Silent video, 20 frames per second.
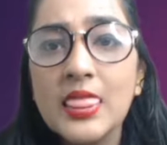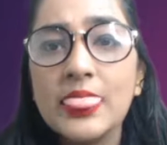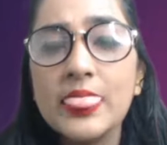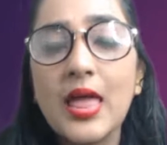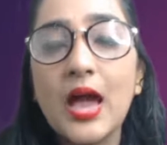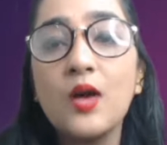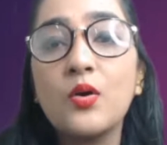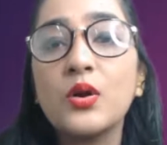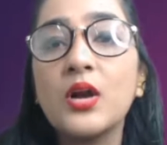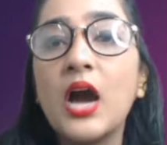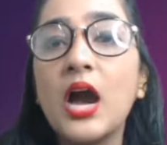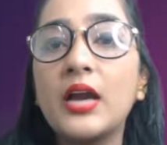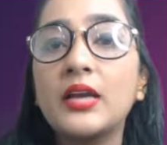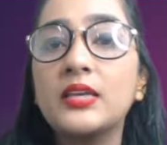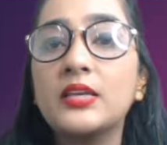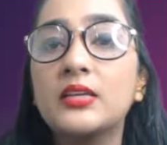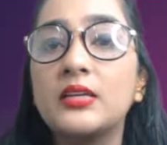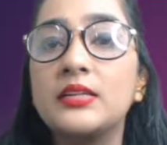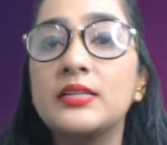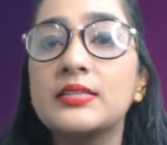Now,
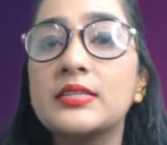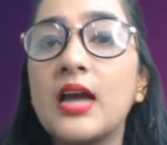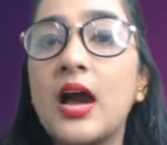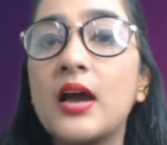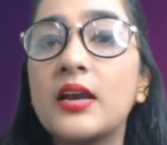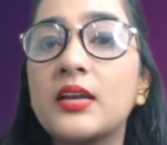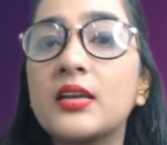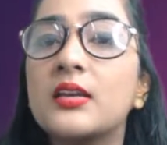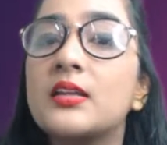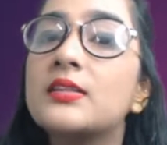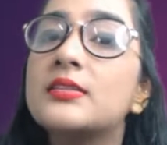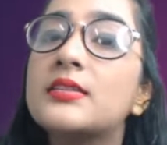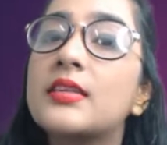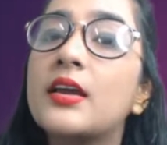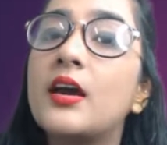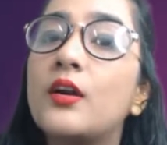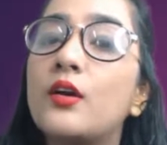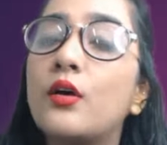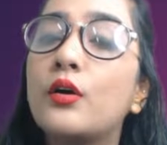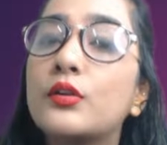cardinals. Cardinals, they
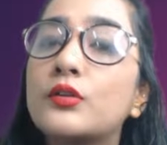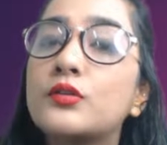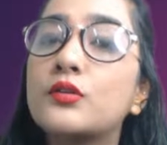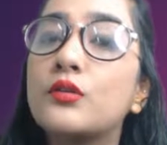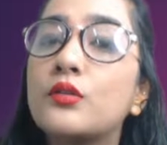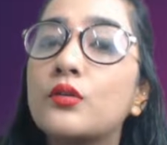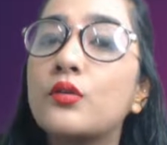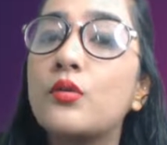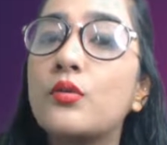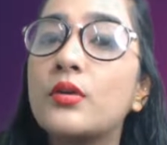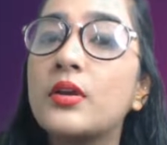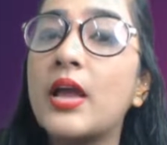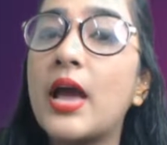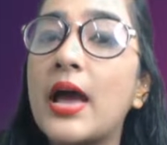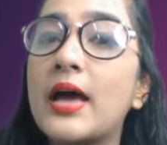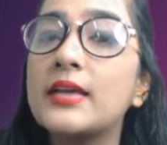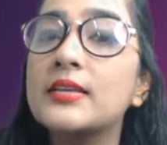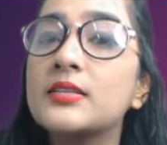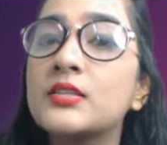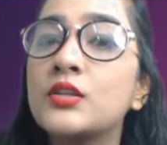are also known
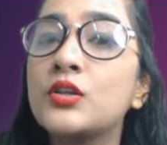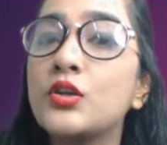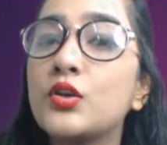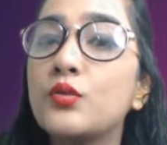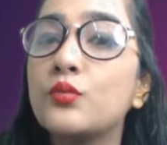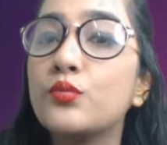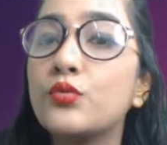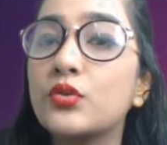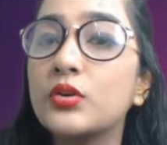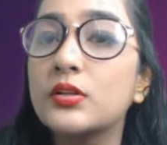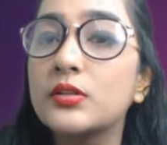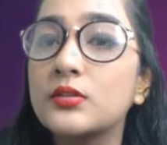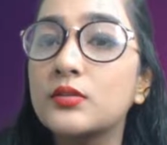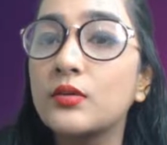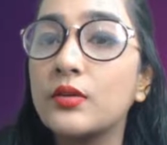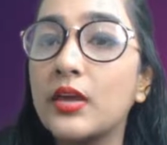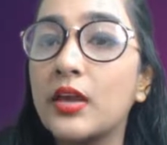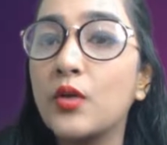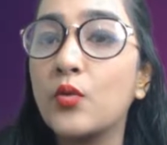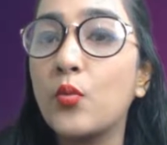as numerals,
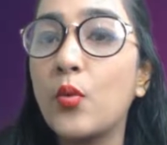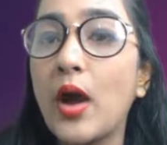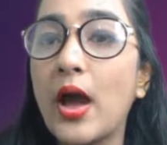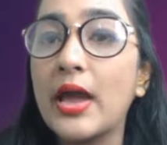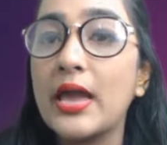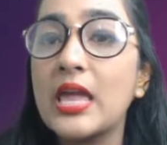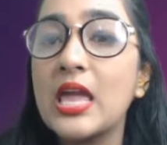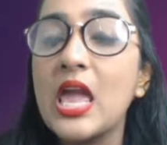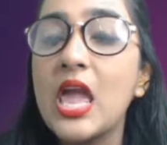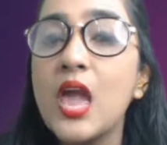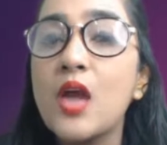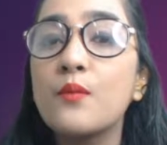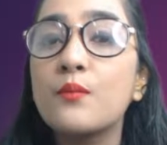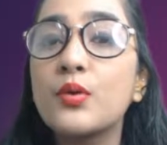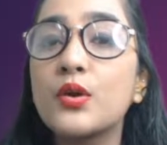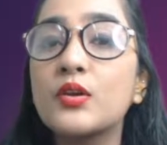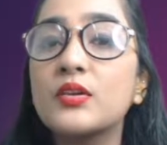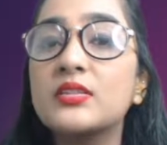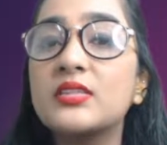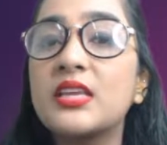okay? Why?
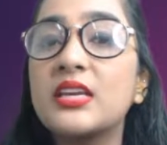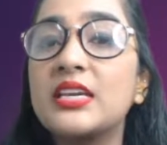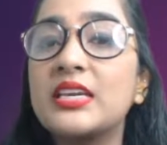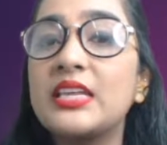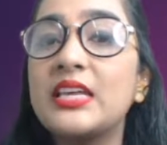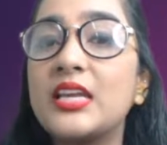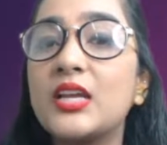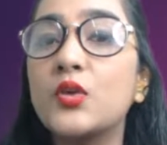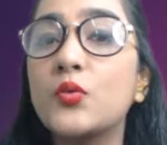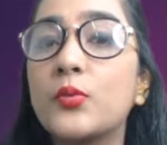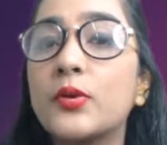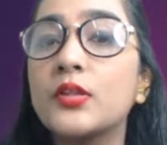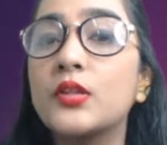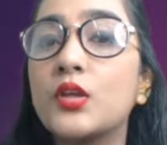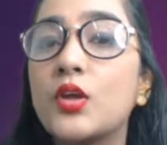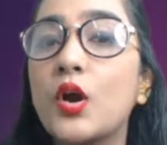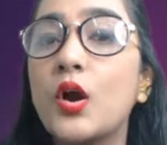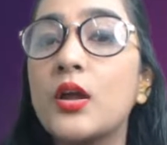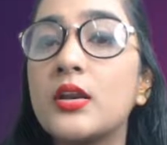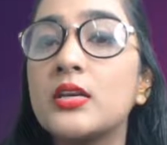Because they deal with
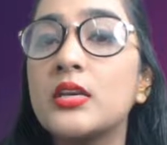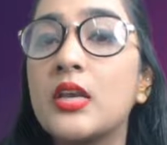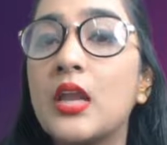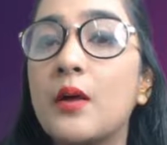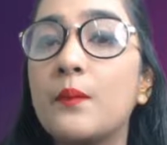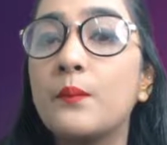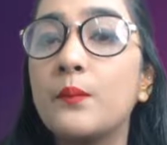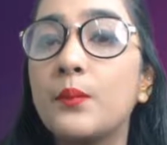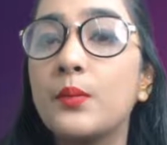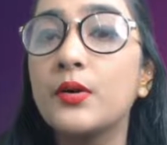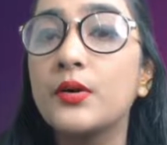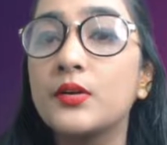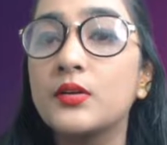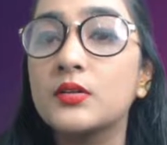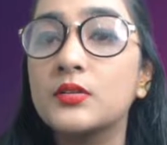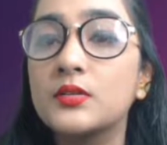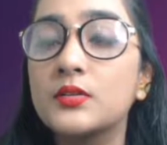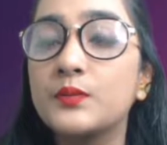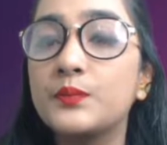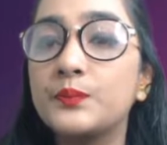your
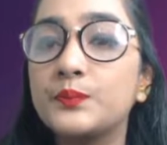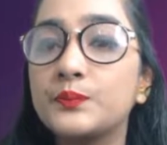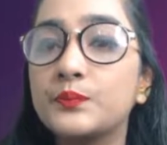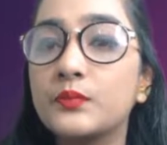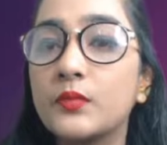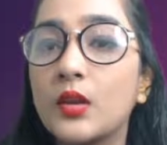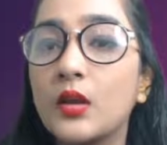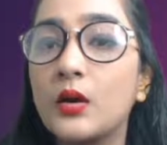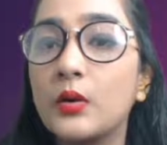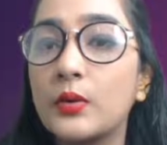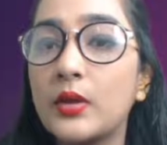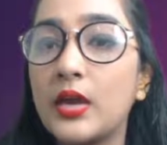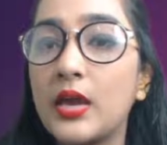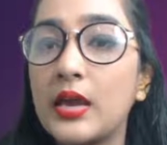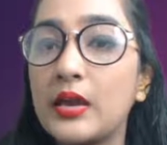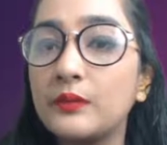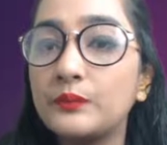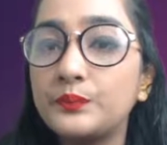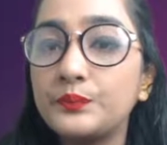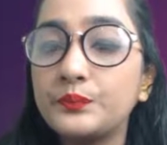numbers,
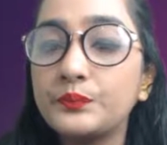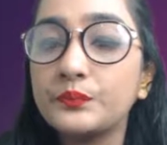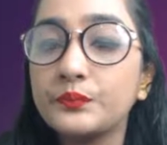okay?